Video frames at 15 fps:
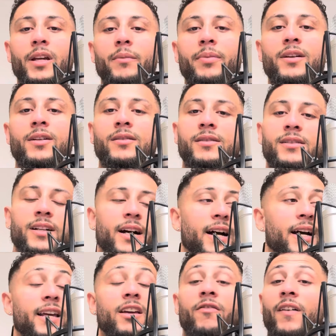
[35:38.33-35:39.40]
Because
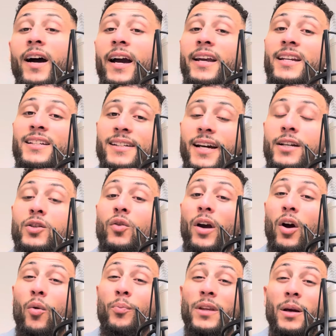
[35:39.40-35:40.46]
if I decide to
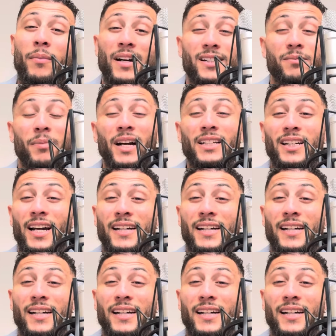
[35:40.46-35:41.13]
help them as much